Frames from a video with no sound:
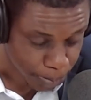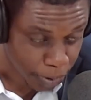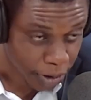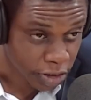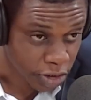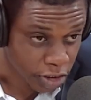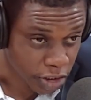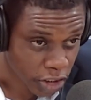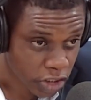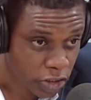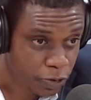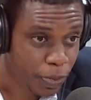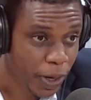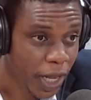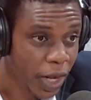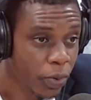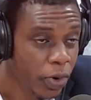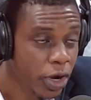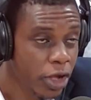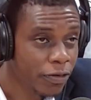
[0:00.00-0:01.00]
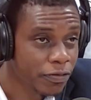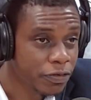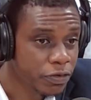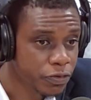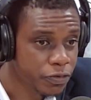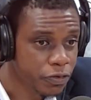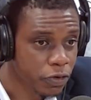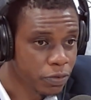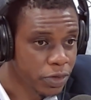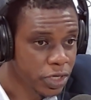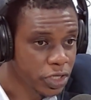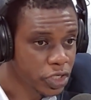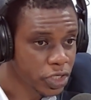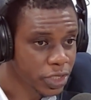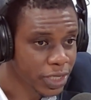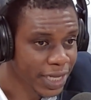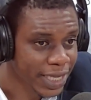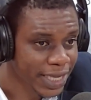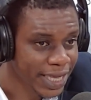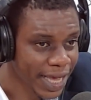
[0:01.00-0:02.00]
But just by way of
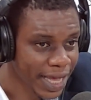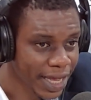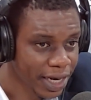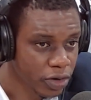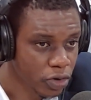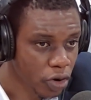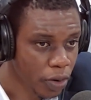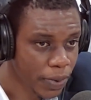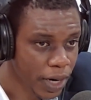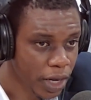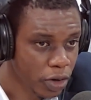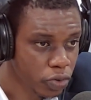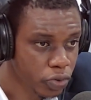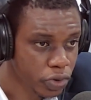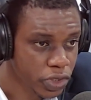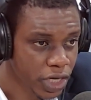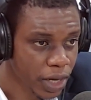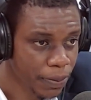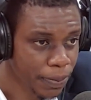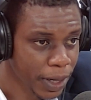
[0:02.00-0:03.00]
information, again, Kamla Kluch,